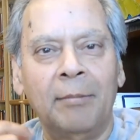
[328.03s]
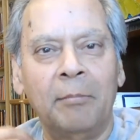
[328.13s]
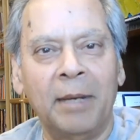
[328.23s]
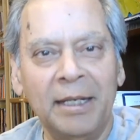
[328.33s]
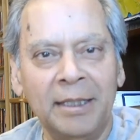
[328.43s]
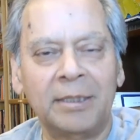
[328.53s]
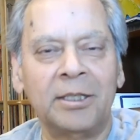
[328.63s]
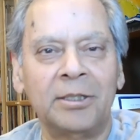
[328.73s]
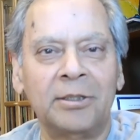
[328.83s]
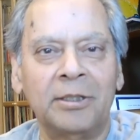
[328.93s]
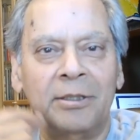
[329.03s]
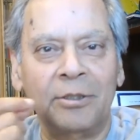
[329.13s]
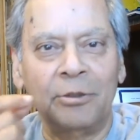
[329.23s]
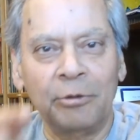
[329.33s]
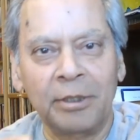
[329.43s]
my
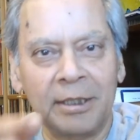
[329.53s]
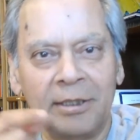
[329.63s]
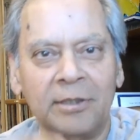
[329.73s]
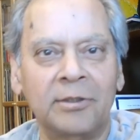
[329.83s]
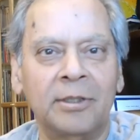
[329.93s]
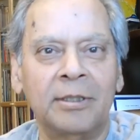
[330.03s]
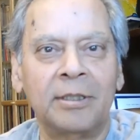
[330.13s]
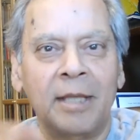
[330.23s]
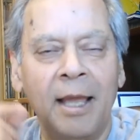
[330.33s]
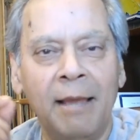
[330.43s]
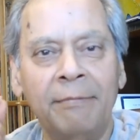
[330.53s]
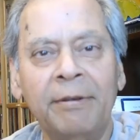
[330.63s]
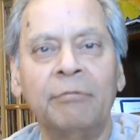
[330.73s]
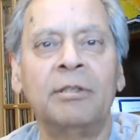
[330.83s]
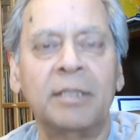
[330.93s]
existence, your existence,
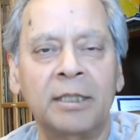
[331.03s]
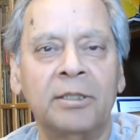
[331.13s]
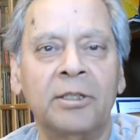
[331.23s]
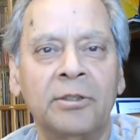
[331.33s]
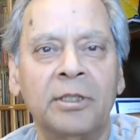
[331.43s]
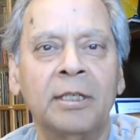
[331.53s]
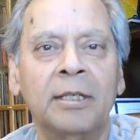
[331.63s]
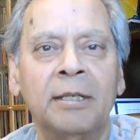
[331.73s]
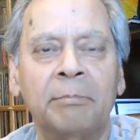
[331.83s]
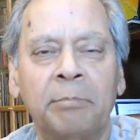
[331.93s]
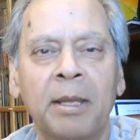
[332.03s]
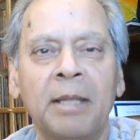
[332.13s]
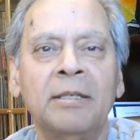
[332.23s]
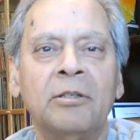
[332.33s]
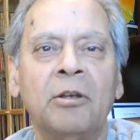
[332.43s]
everyone's existence
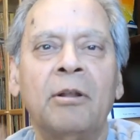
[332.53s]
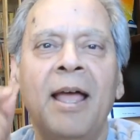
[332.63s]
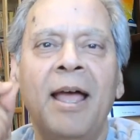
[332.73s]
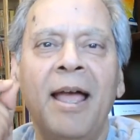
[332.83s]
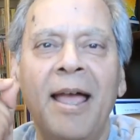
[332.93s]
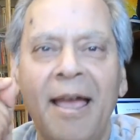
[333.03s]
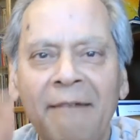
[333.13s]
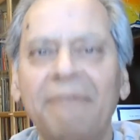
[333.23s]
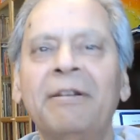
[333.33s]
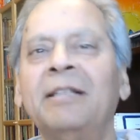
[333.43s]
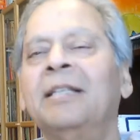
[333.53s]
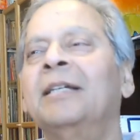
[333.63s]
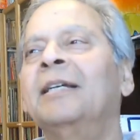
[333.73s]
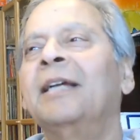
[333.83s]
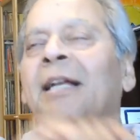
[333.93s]
depends on
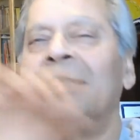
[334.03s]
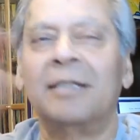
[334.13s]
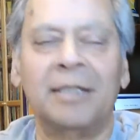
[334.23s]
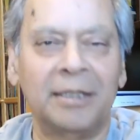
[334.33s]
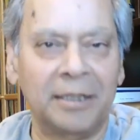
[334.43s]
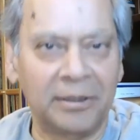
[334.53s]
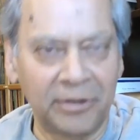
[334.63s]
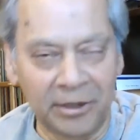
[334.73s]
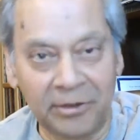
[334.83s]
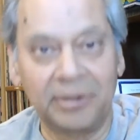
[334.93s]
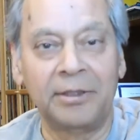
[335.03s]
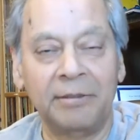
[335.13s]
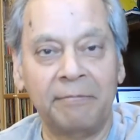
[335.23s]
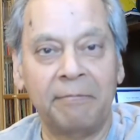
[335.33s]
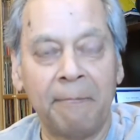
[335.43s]
everything else that exists.